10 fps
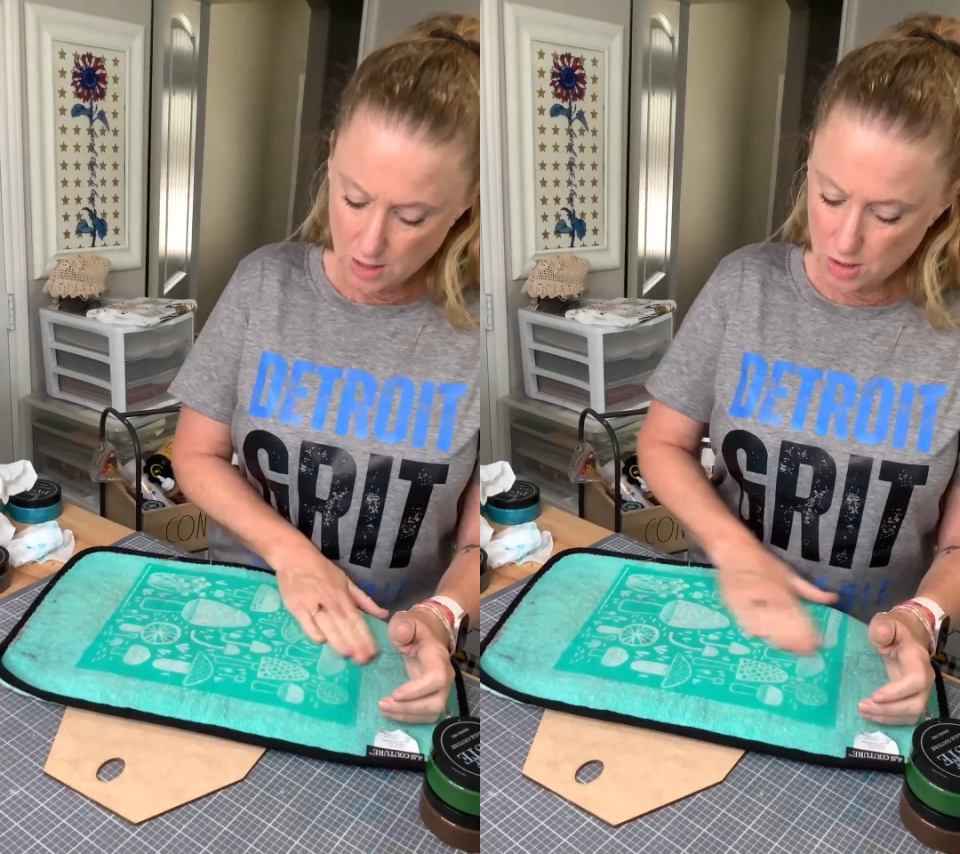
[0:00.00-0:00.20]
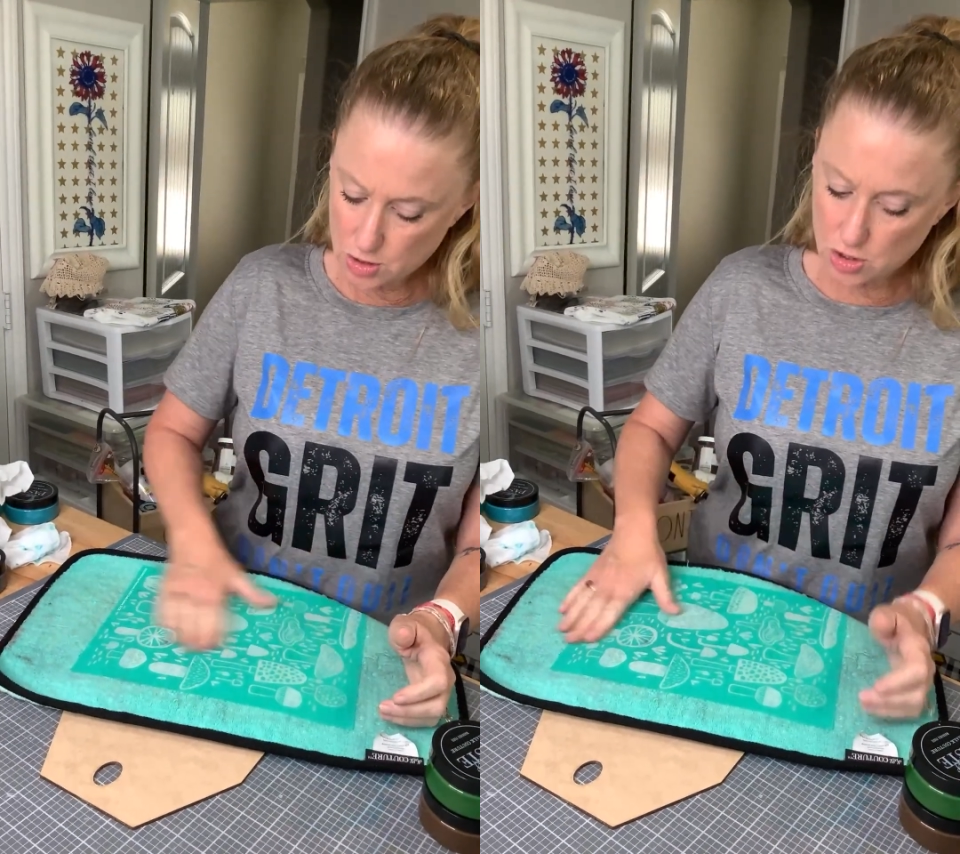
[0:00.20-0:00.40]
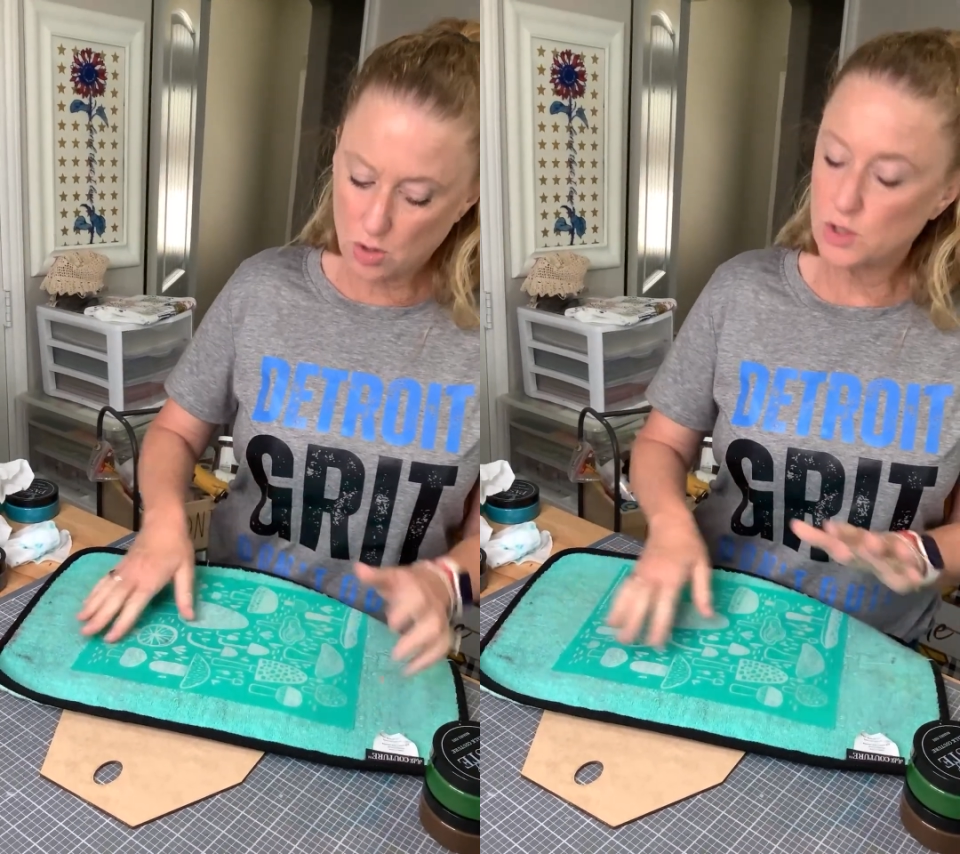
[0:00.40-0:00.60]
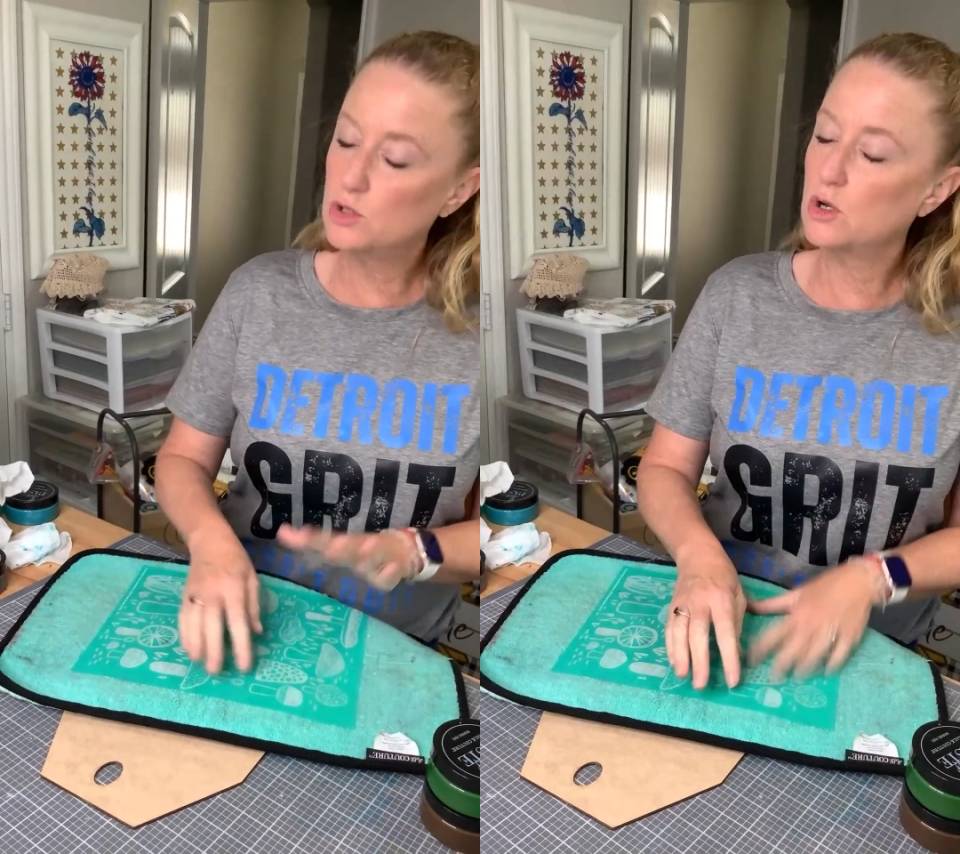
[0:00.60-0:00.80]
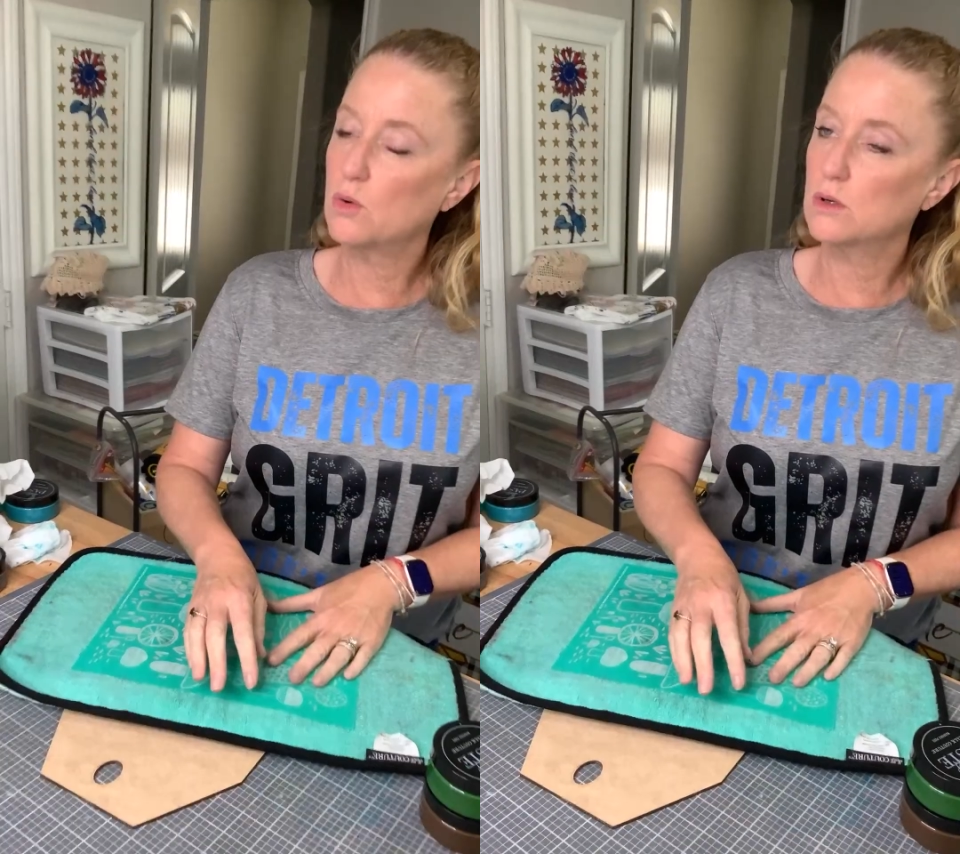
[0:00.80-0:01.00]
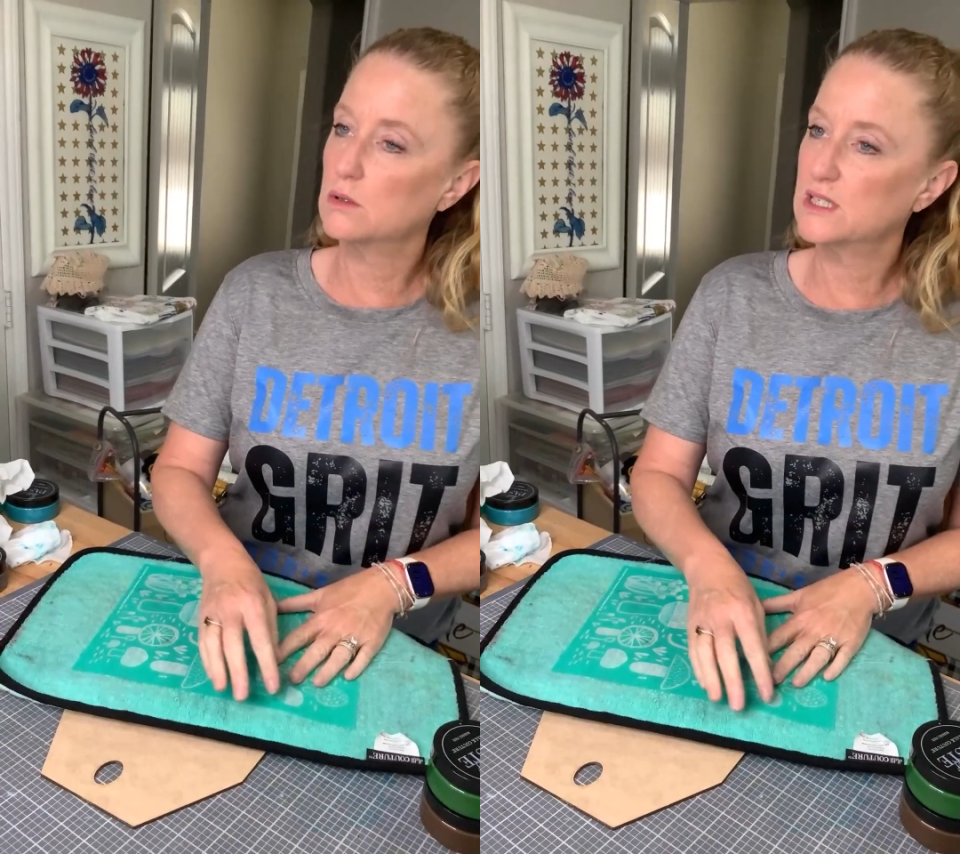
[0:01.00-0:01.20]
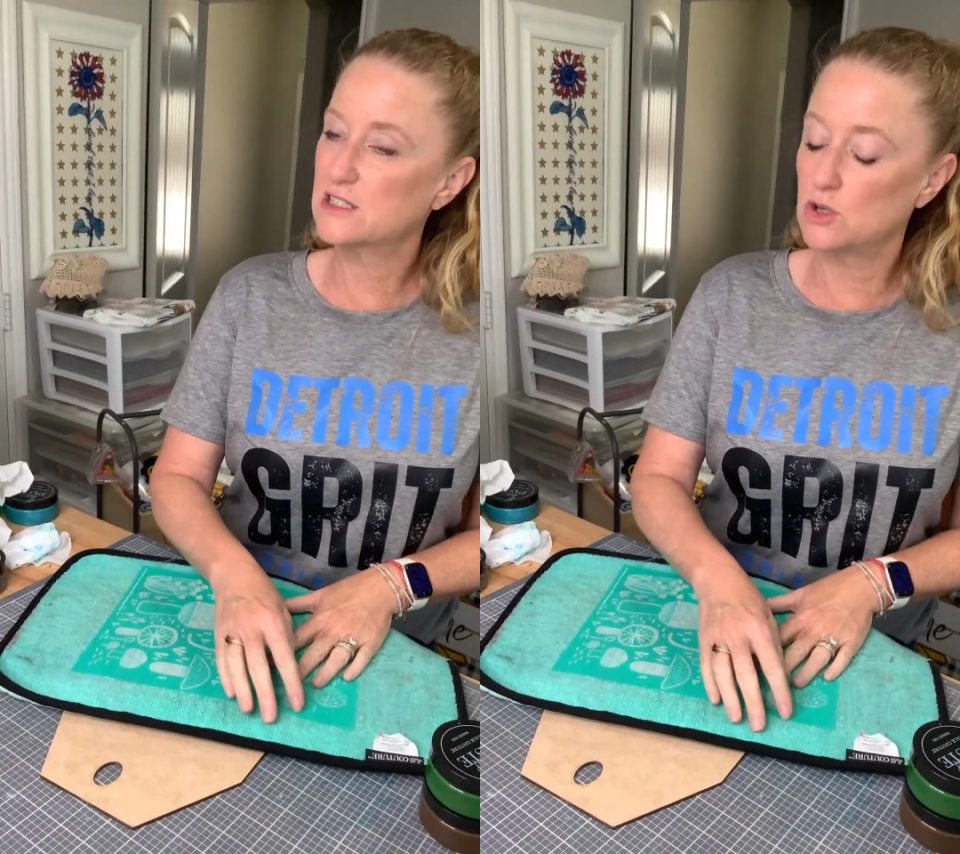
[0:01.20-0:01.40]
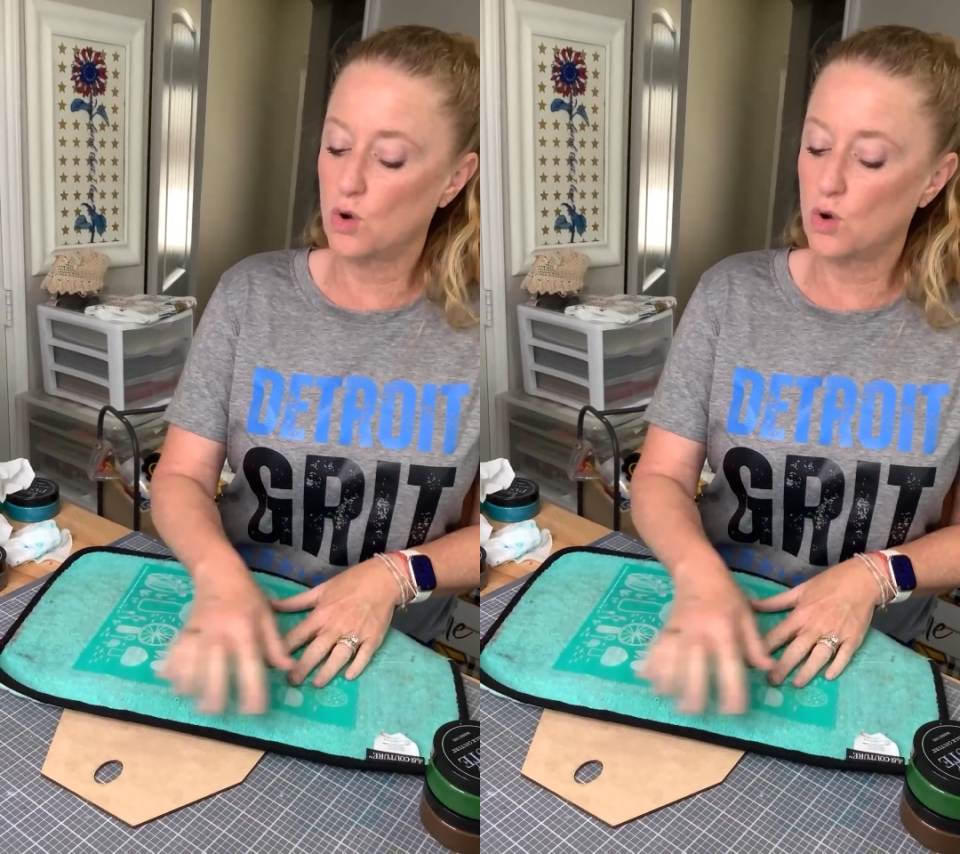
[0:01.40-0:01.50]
So it doesn't